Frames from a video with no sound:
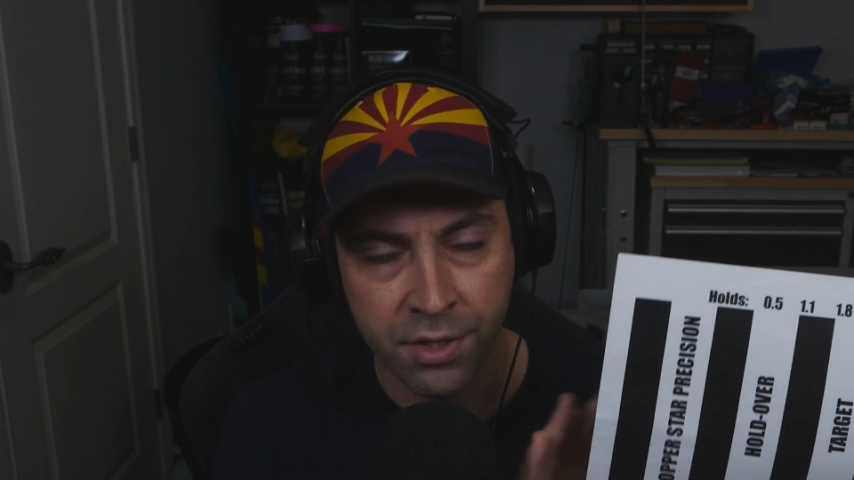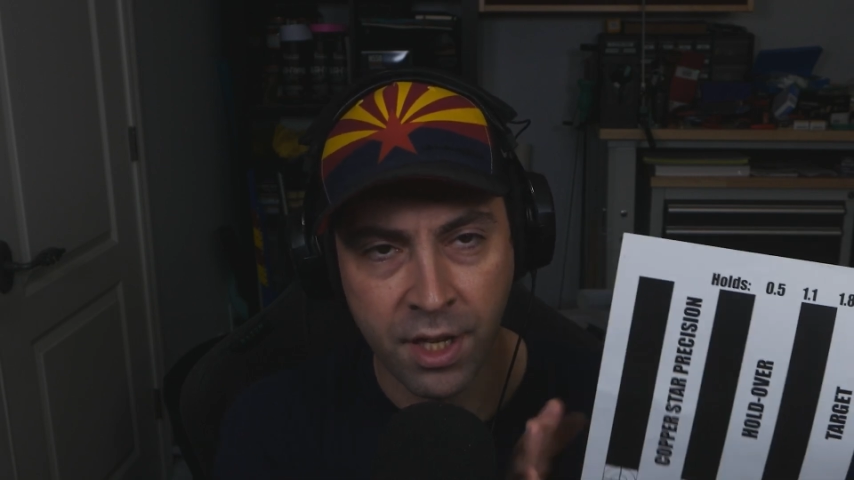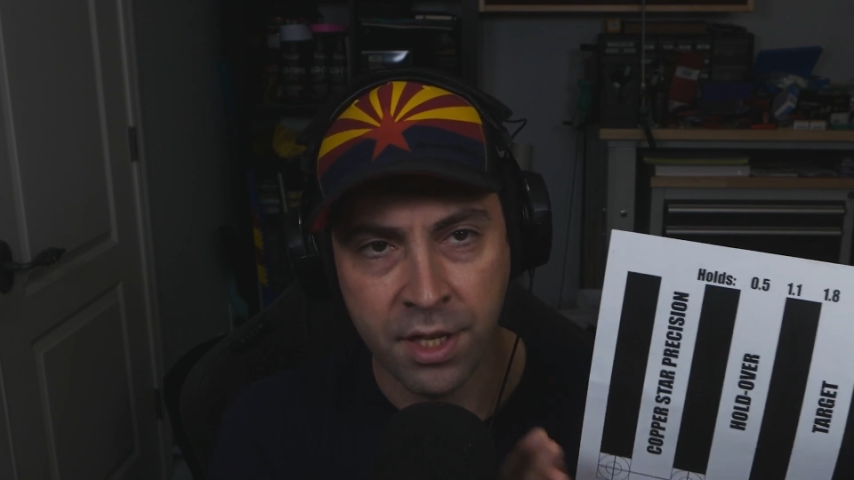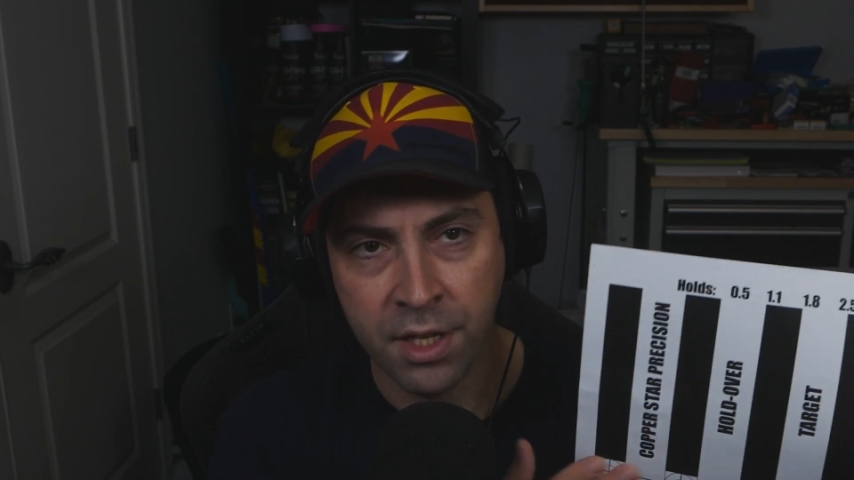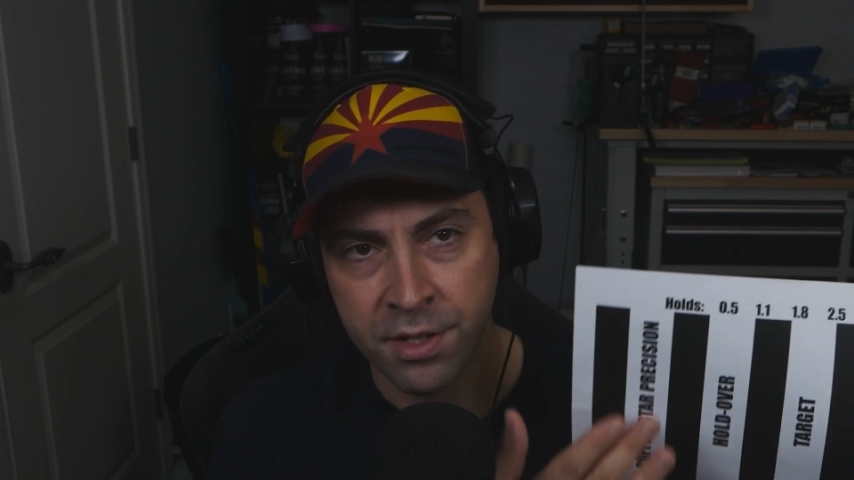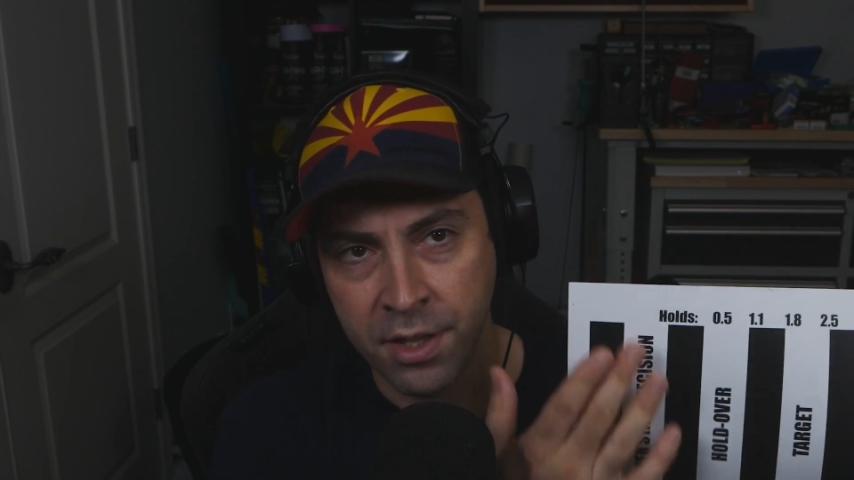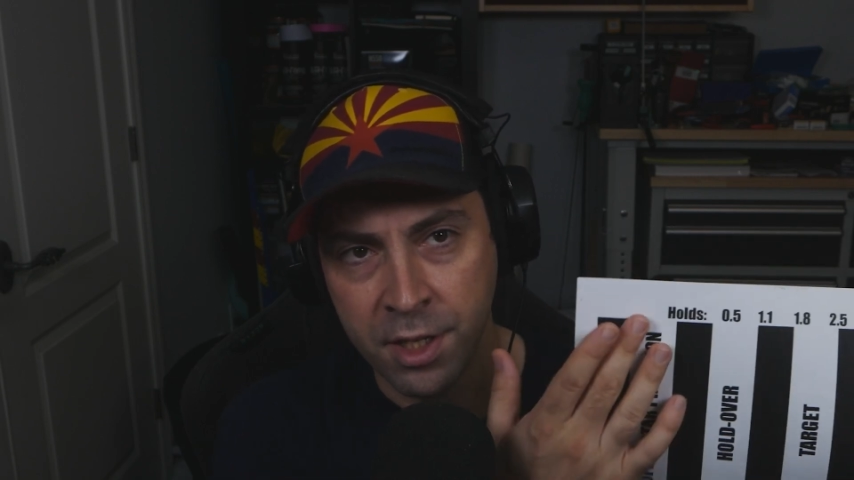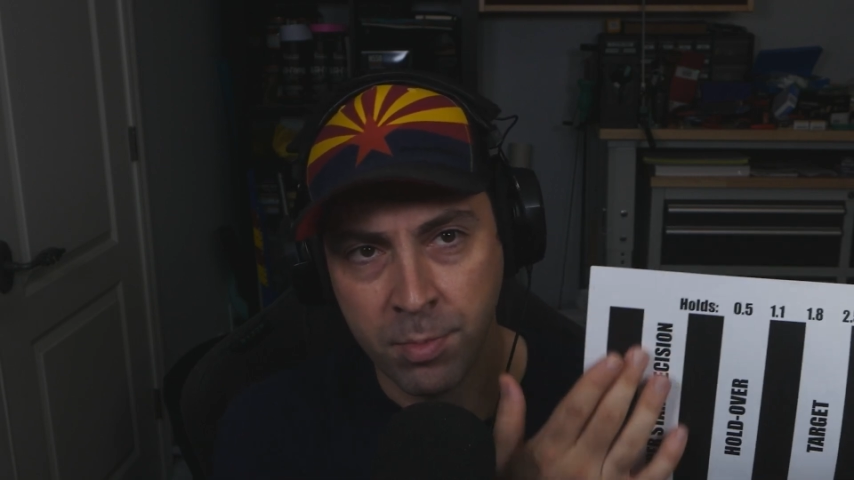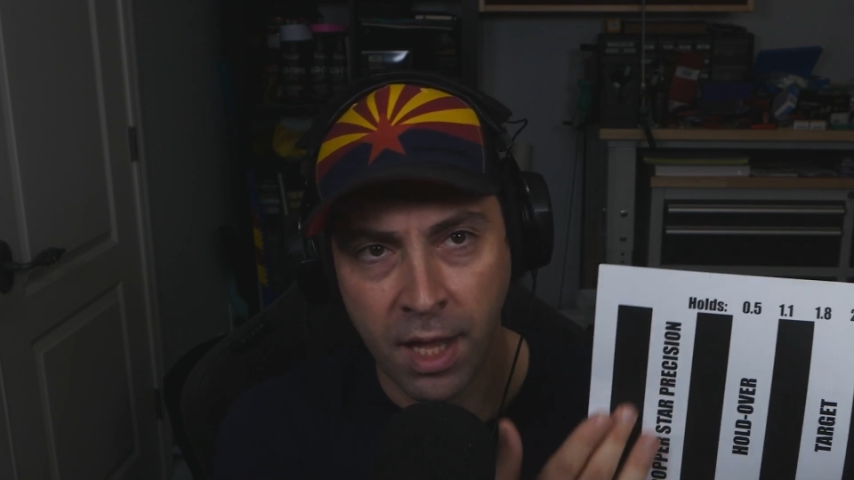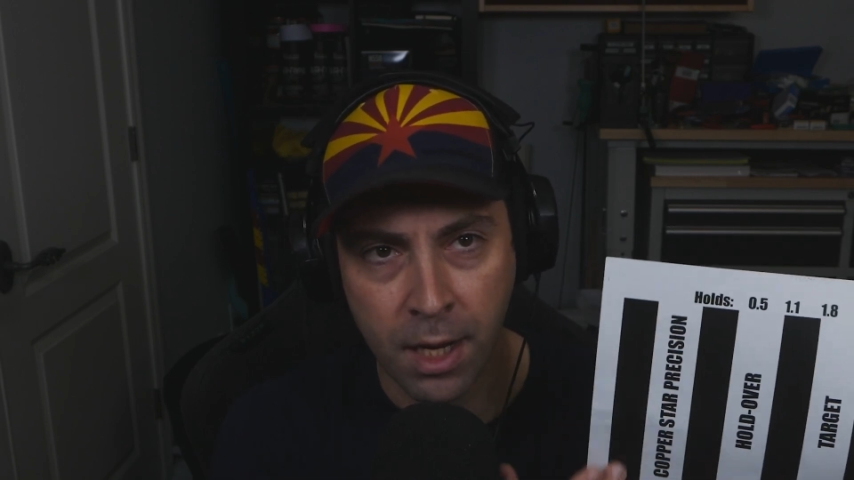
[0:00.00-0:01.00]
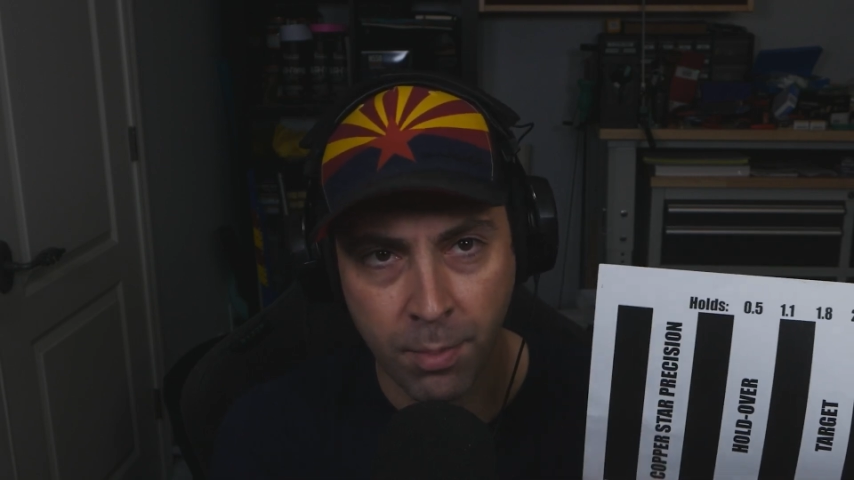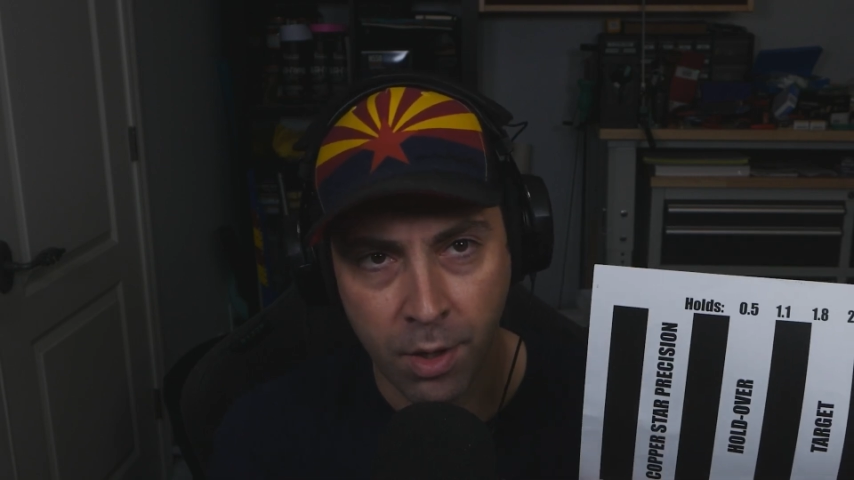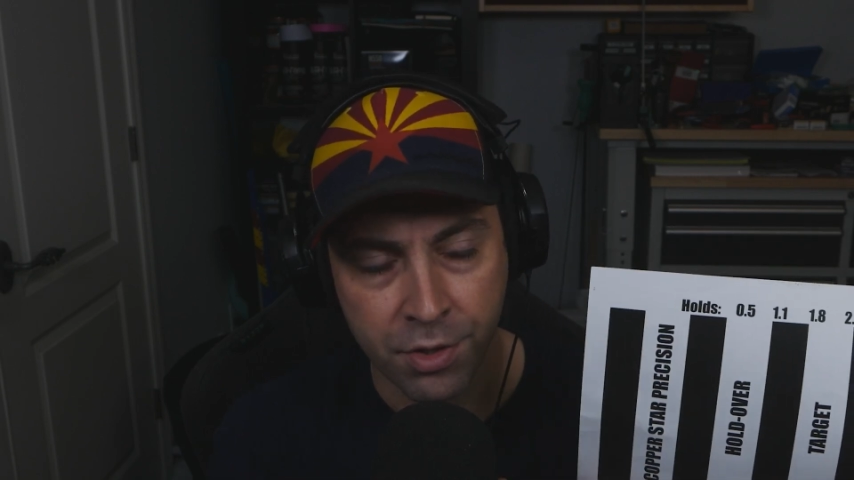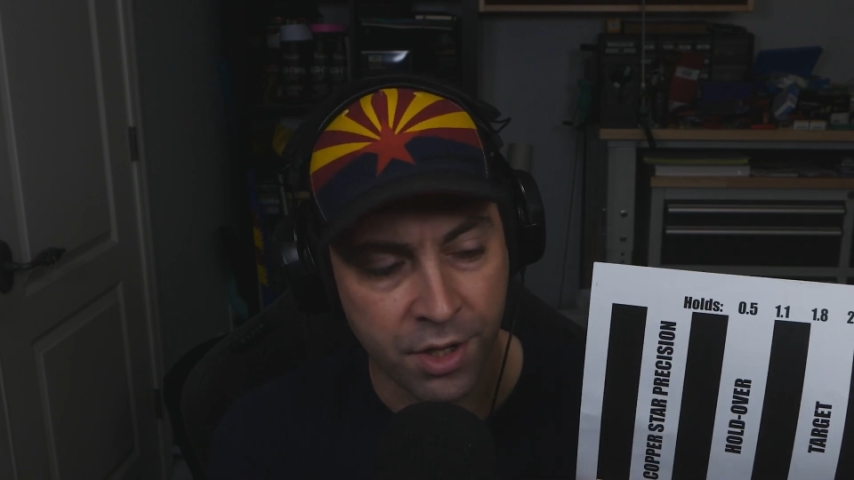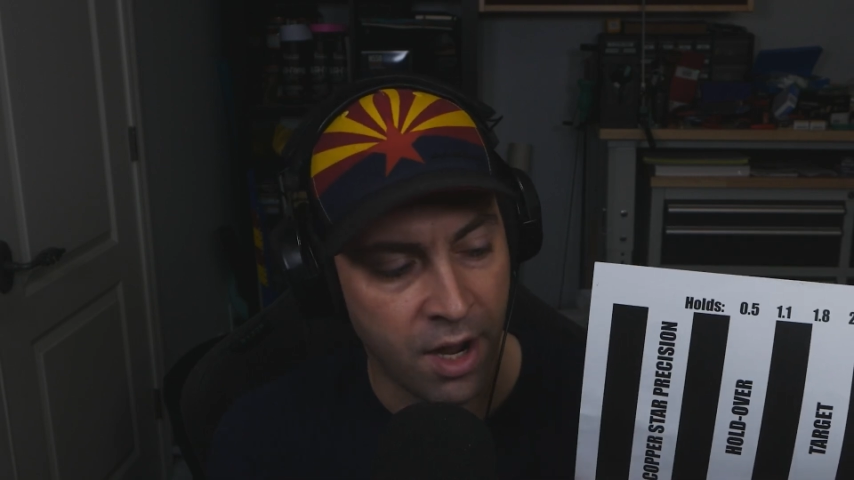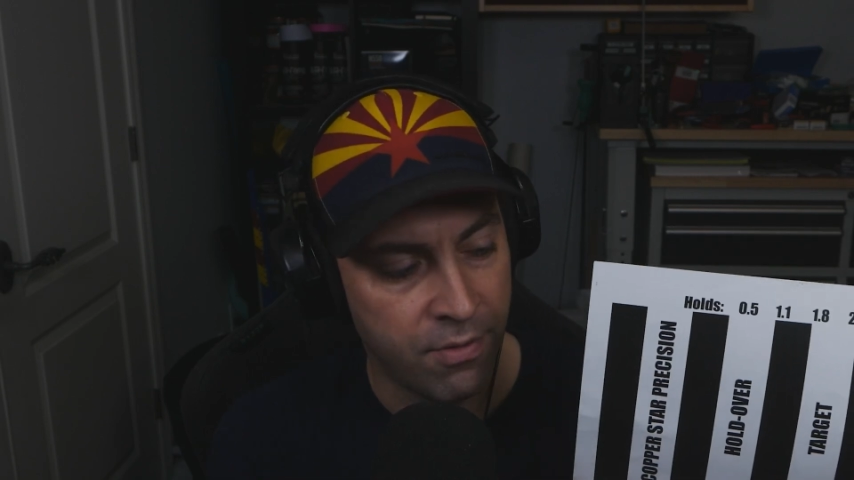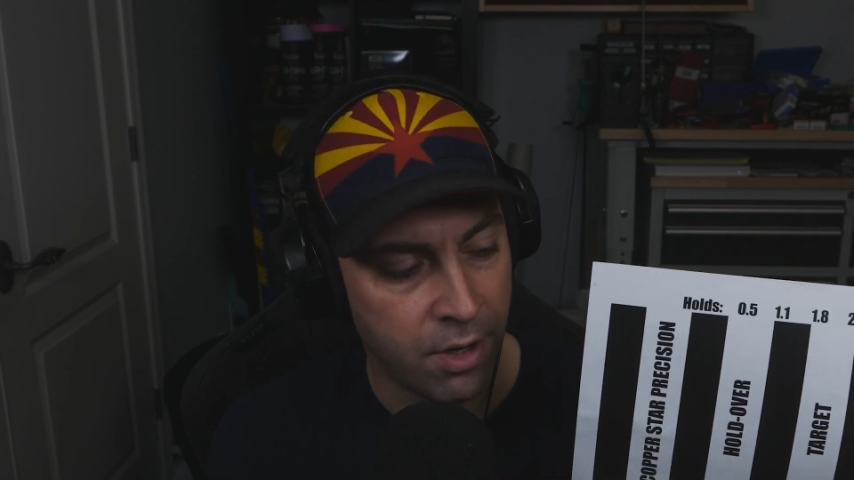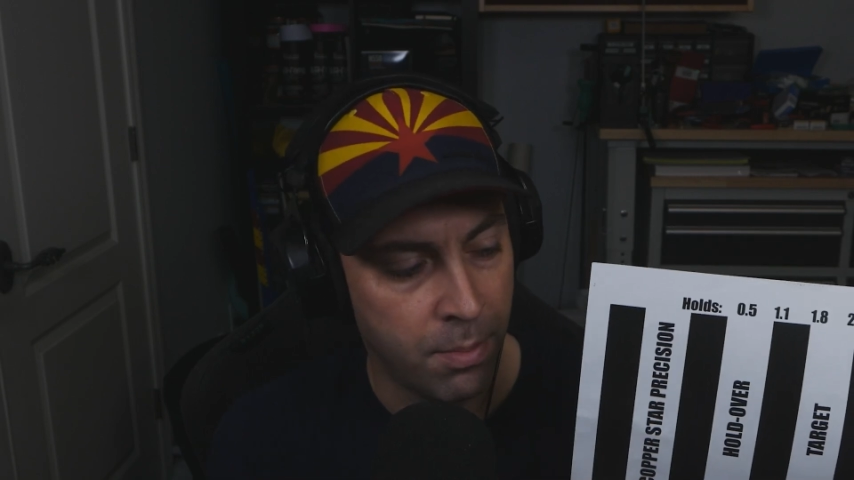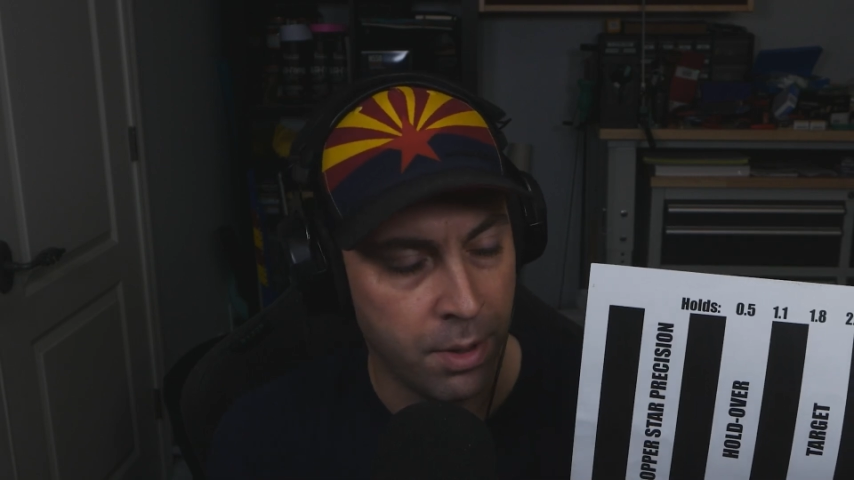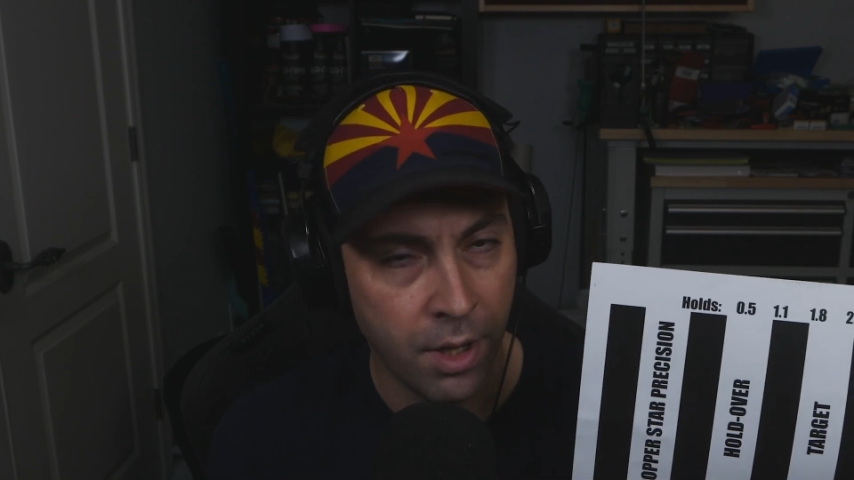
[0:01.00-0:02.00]
The idea is that these black bars cover
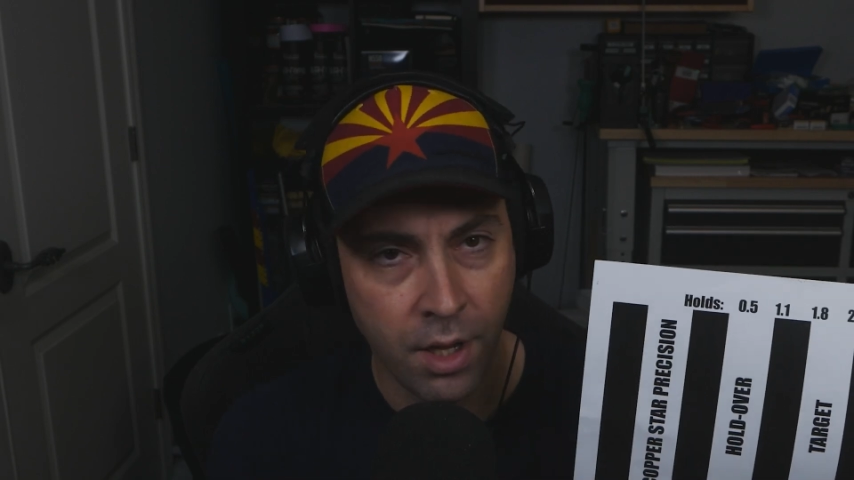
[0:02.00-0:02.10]
up